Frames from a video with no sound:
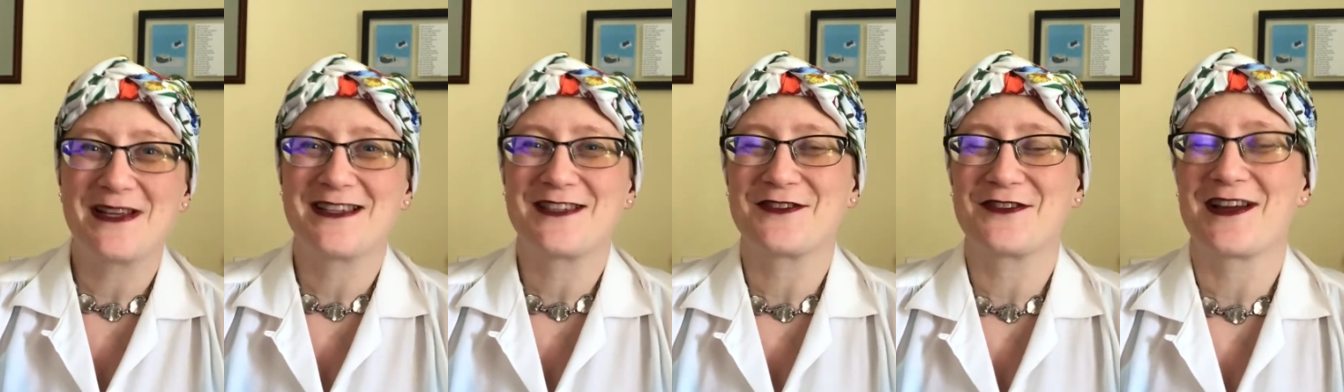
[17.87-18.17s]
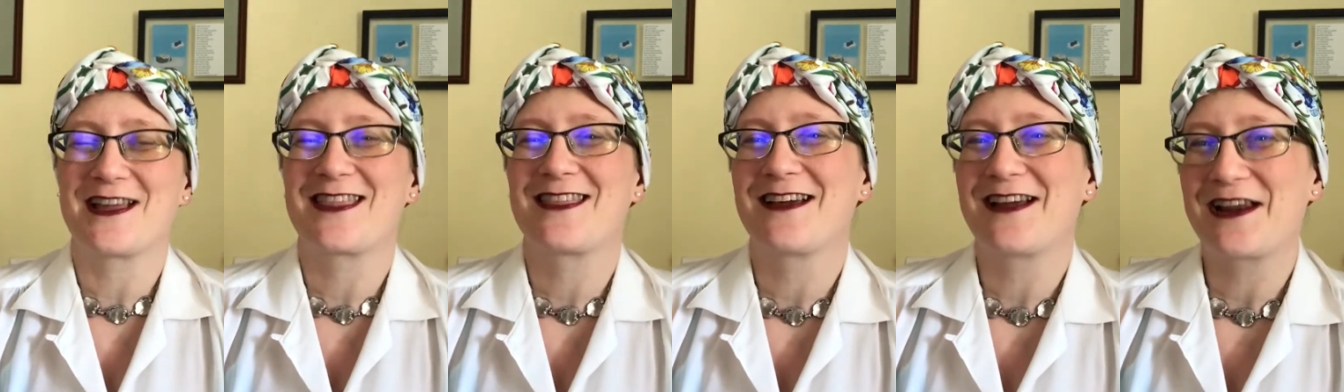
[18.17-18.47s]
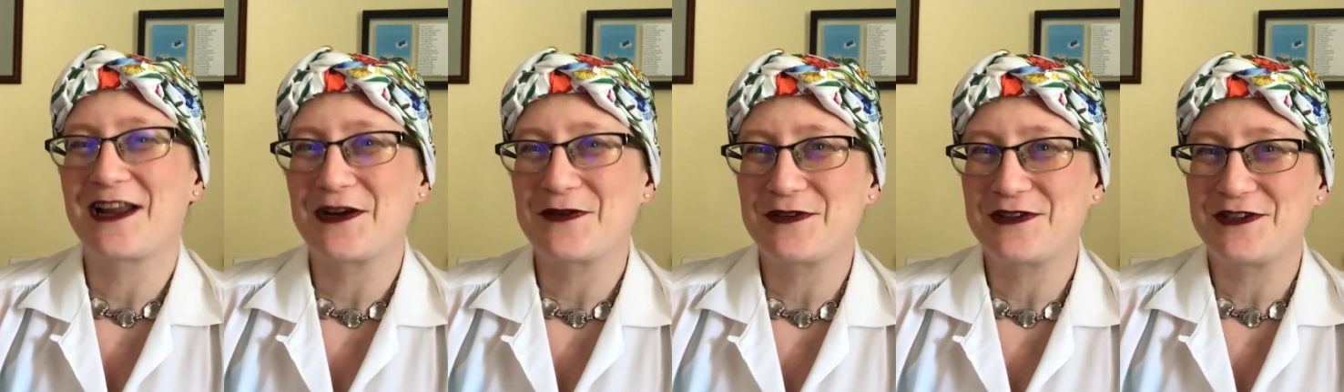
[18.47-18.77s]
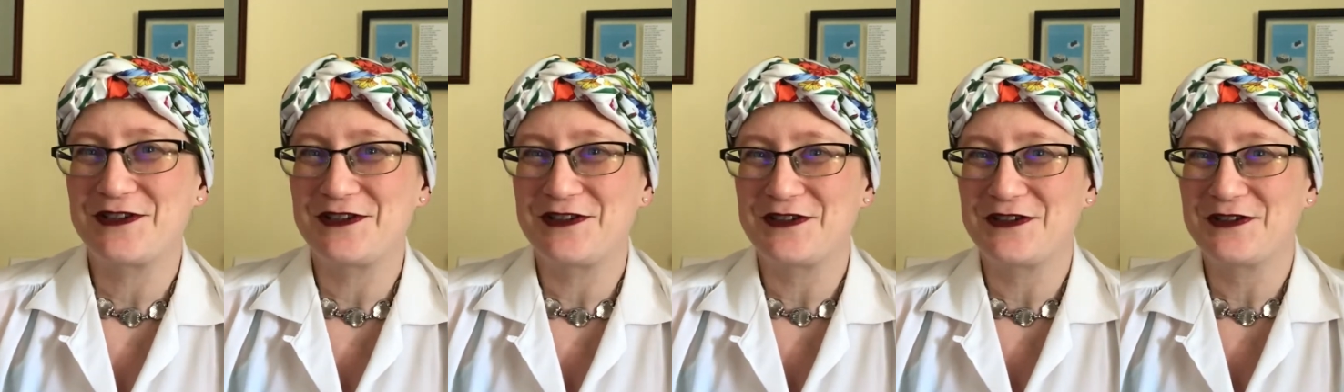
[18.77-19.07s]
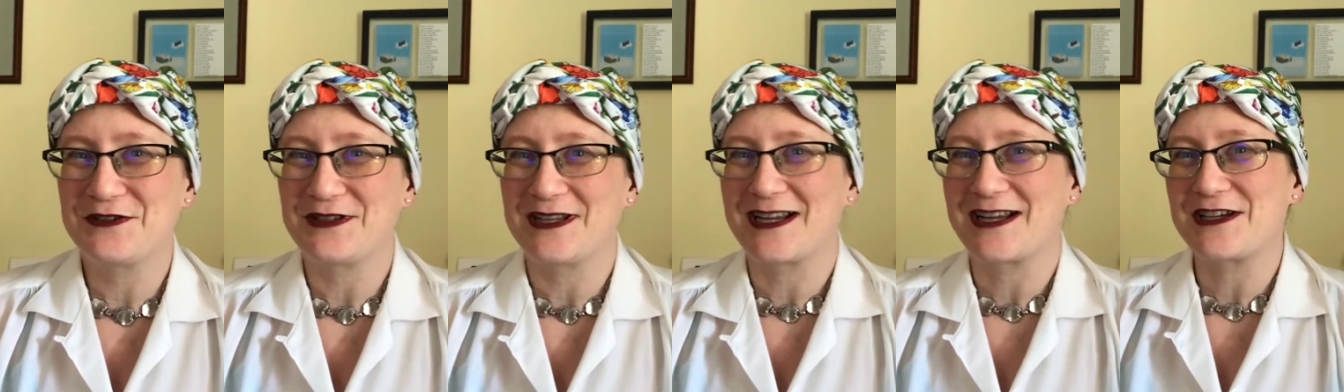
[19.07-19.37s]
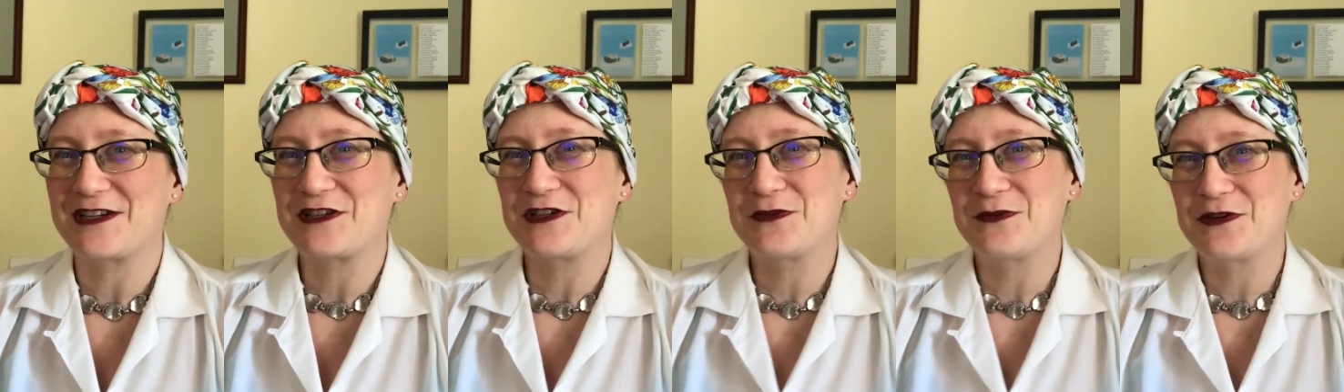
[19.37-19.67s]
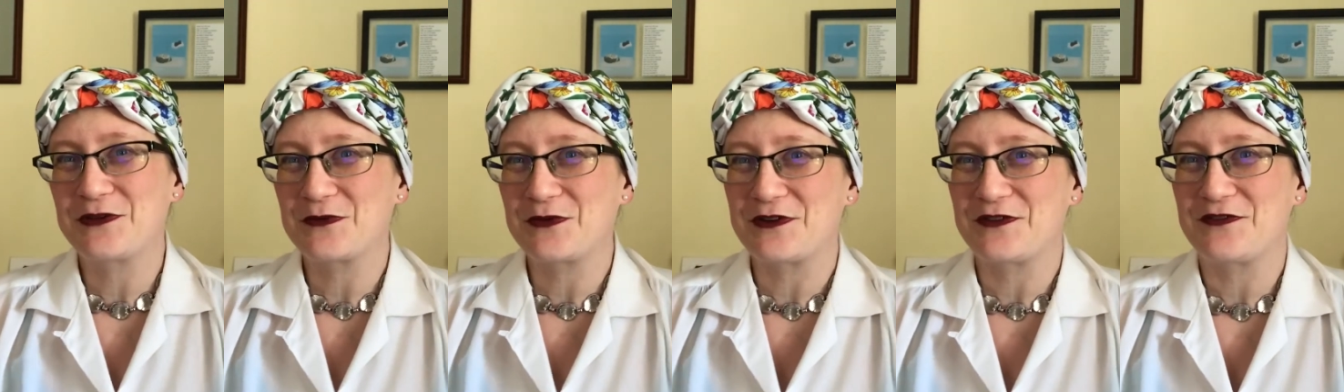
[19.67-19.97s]
so I thought I would do like a
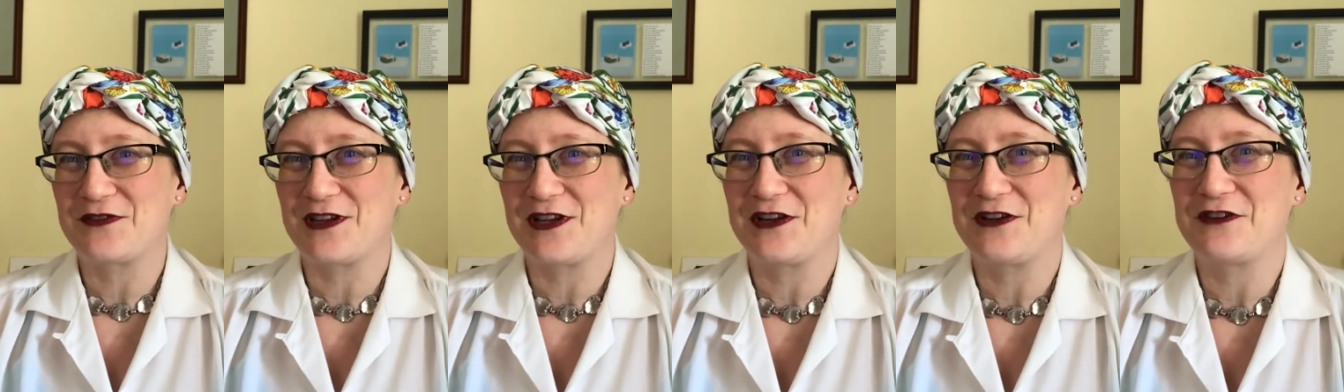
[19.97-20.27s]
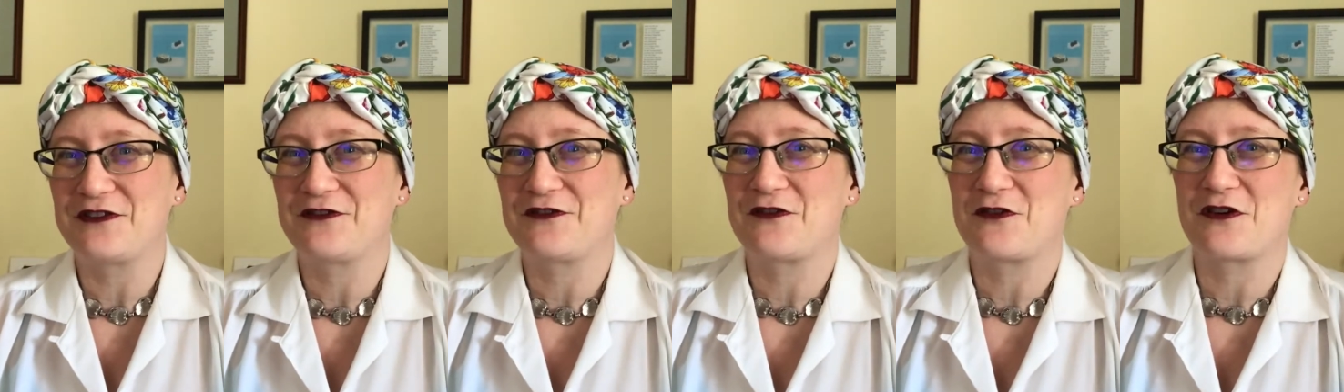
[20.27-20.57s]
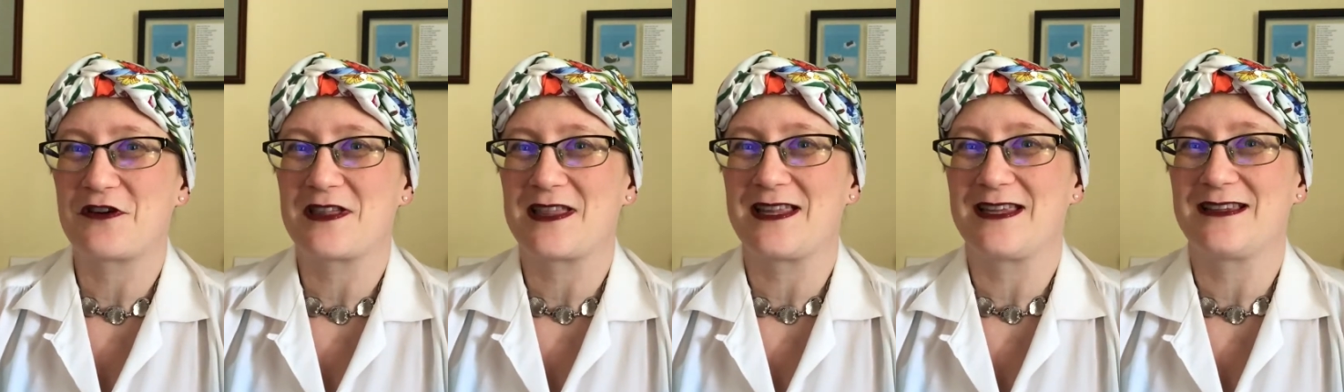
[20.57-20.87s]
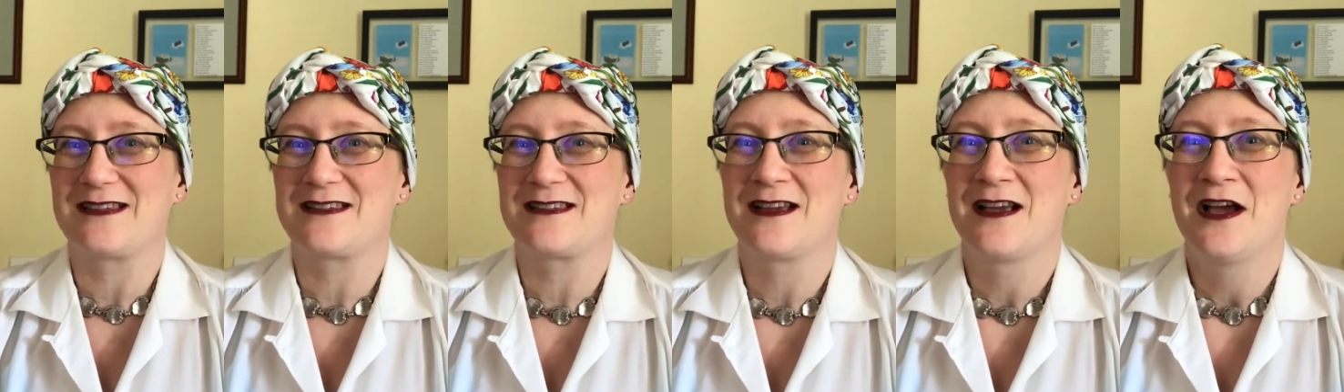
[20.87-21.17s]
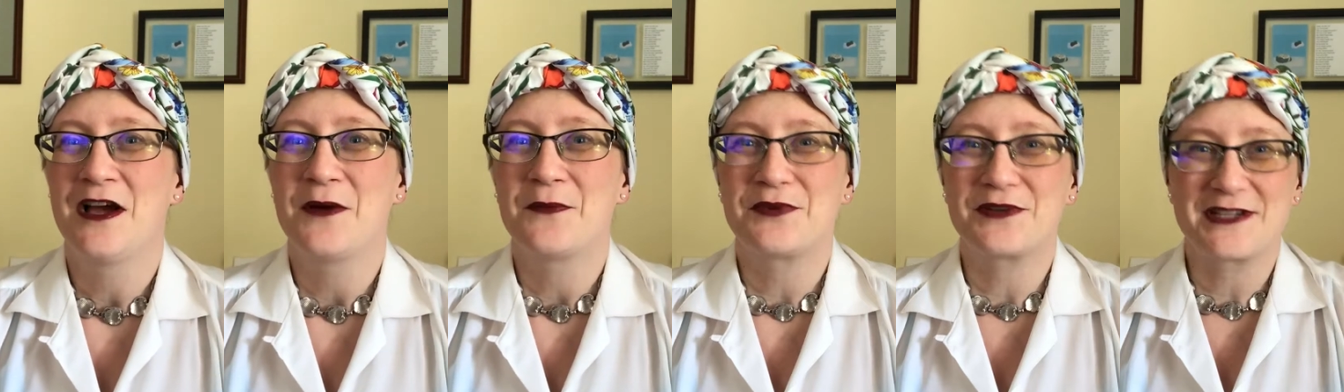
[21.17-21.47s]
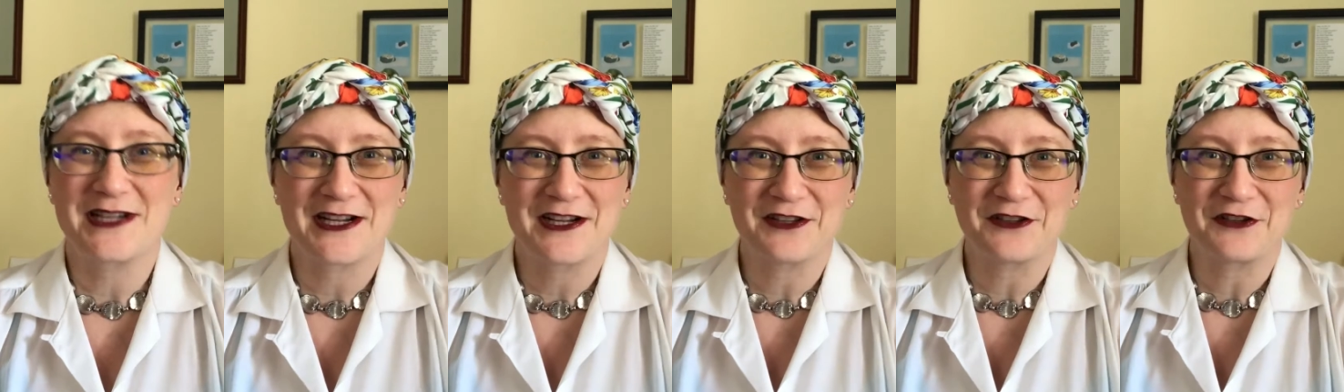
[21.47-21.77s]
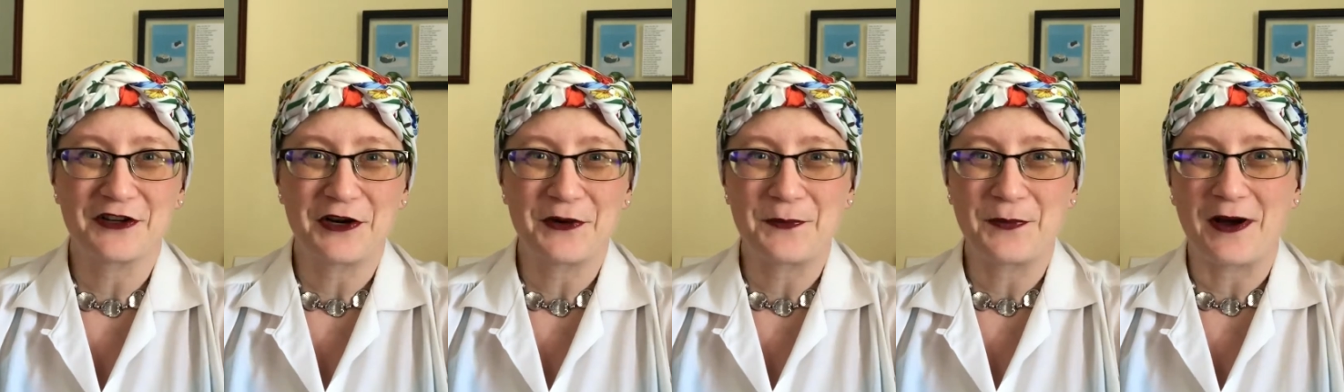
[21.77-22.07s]
two-in-one video for this particular
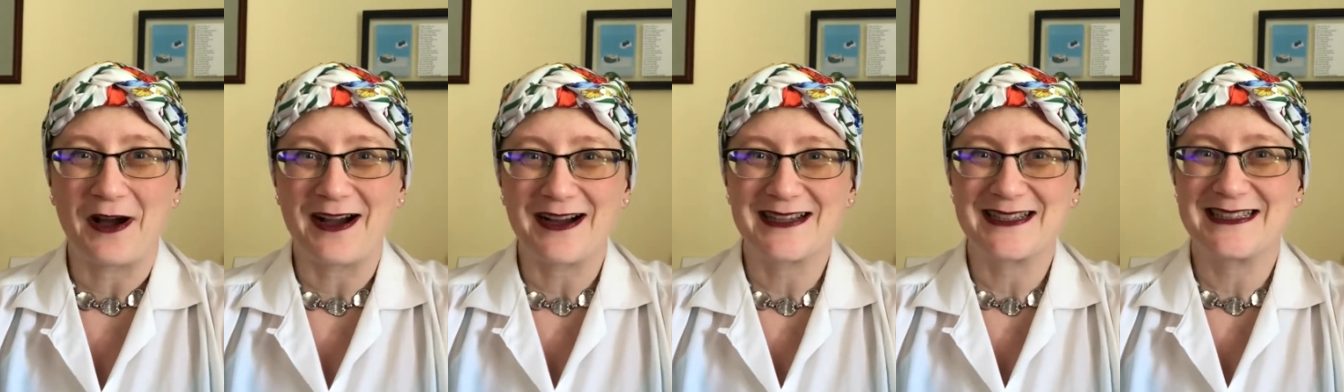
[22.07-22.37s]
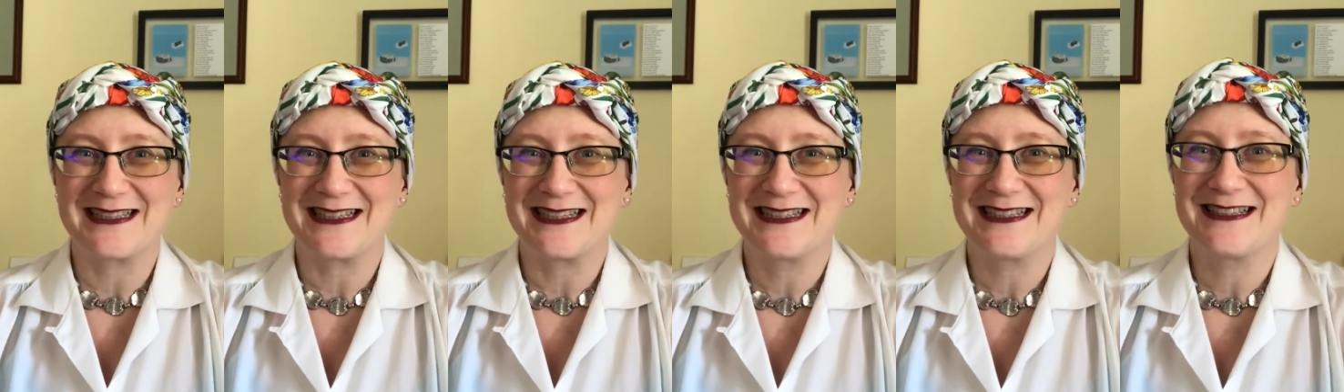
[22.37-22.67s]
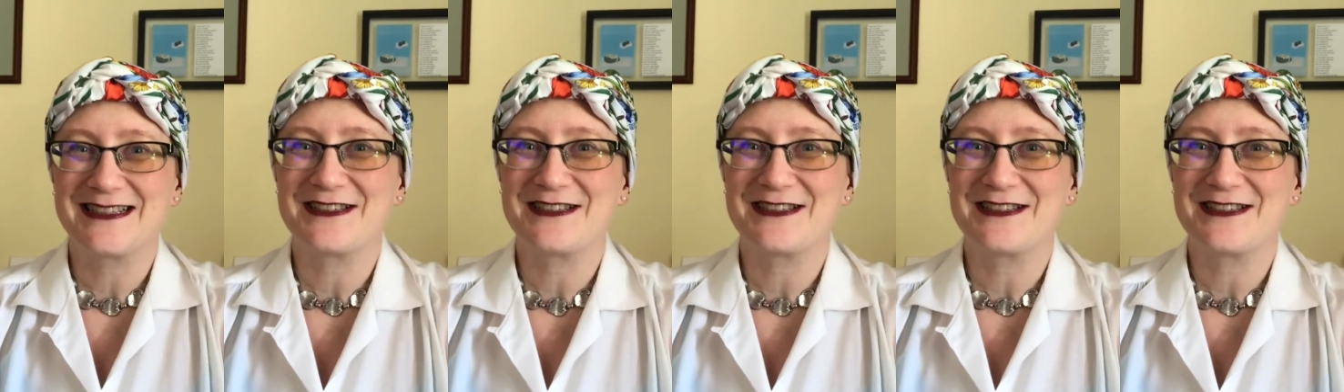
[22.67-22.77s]
unboxing.